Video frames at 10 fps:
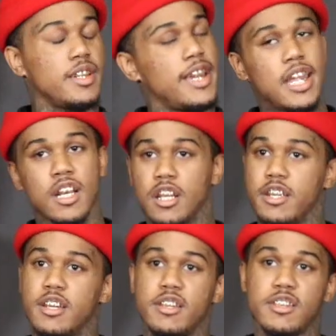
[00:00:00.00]
Gotta love
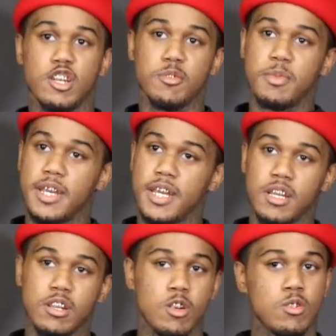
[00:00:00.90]
yourself, man.
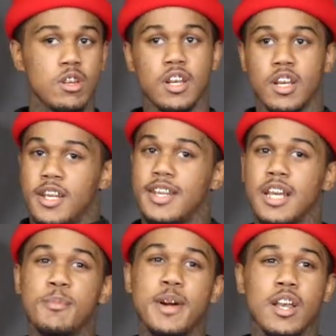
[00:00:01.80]
You know.
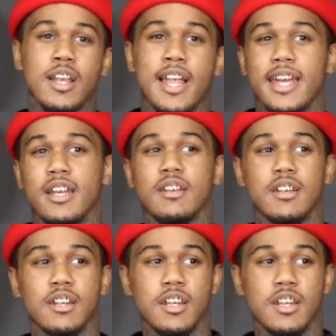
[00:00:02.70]
Think about it, like
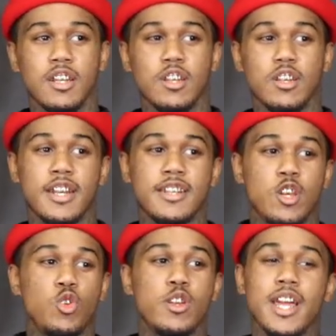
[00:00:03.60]
they
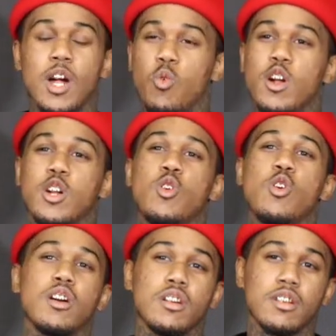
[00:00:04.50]
say you only got one
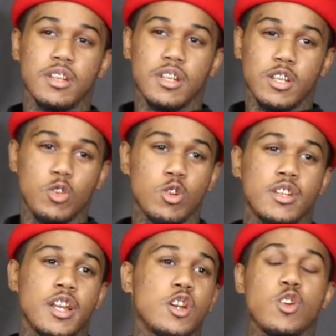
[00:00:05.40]
car. You want
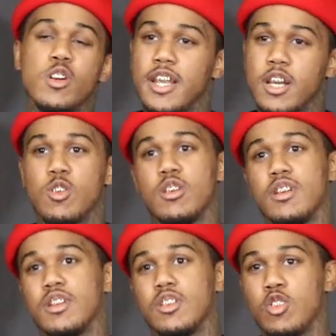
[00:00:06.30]
to take care of that car.
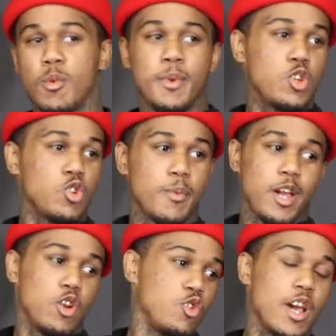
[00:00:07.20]
You gonna make sure
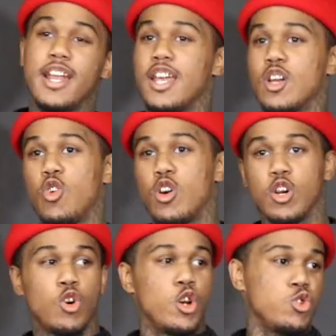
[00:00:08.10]
nobody don't drive that car,
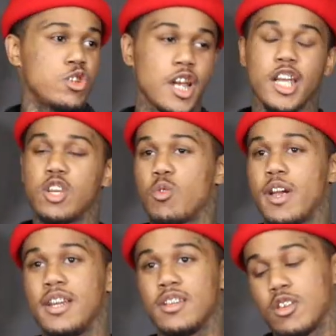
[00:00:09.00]
the oil change right.